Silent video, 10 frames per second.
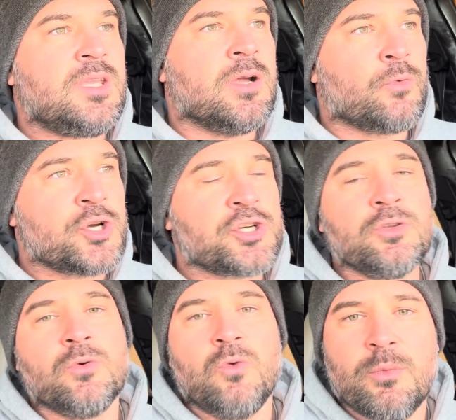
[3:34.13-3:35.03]

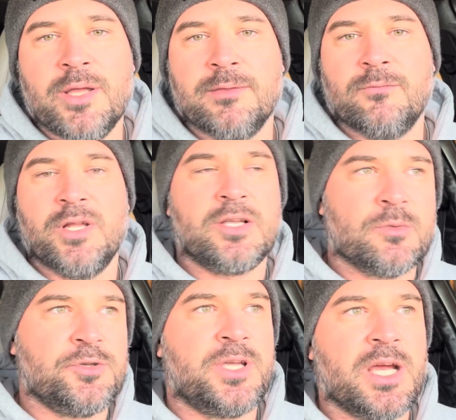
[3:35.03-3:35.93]
Russian woman when it comes
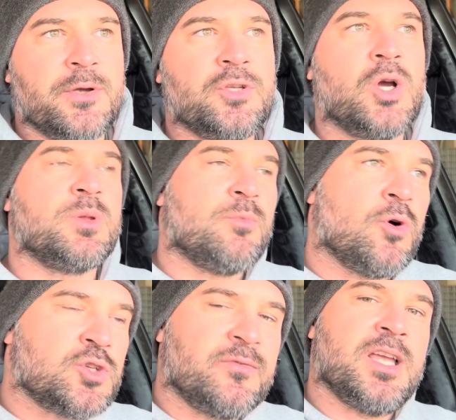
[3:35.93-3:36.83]
to character, but
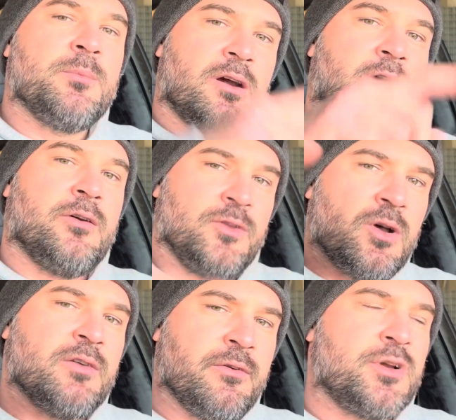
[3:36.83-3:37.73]
most of them are,
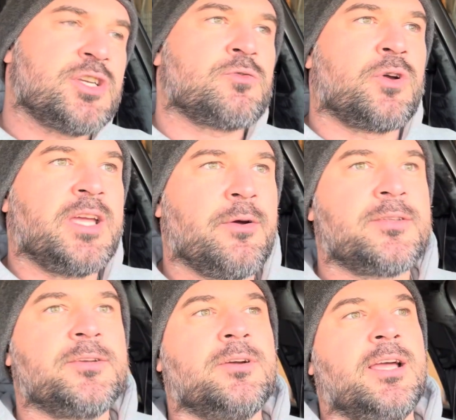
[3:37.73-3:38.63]
have a very strong
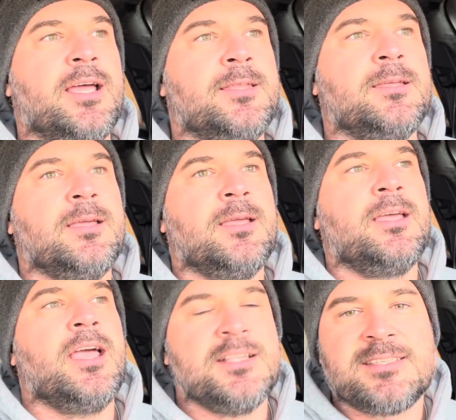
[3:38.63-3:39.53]
character and
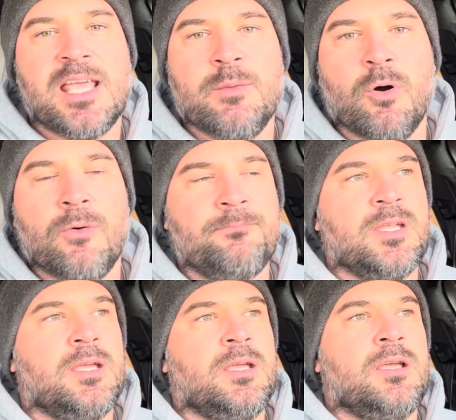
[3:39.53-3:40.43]
unstable.
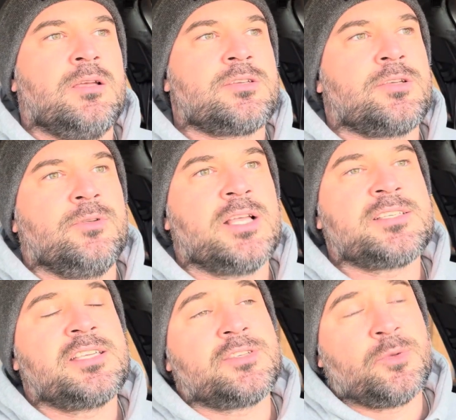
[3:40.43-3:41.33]
So
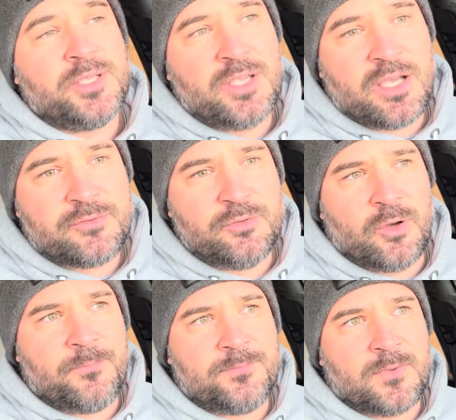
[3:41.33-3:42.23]
that's something you have to
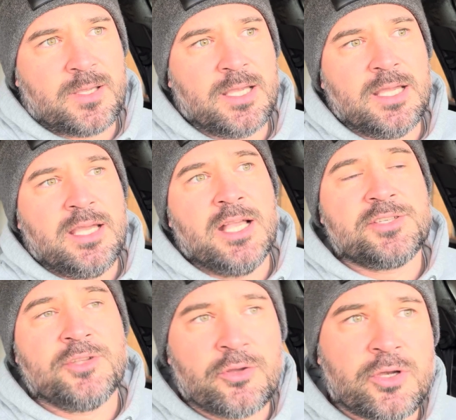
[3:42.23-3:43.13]
know, okay? It's
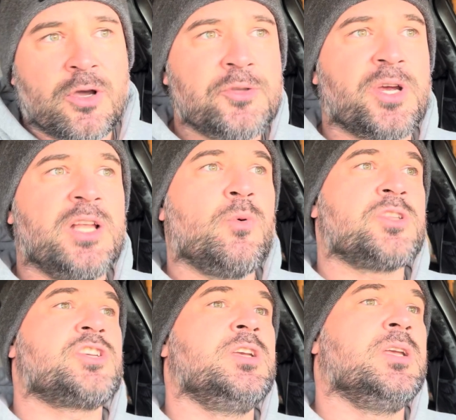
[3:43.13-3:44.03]
not a culture, and what
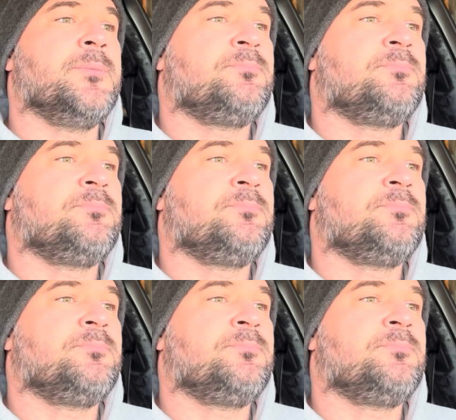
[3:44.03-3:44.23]
she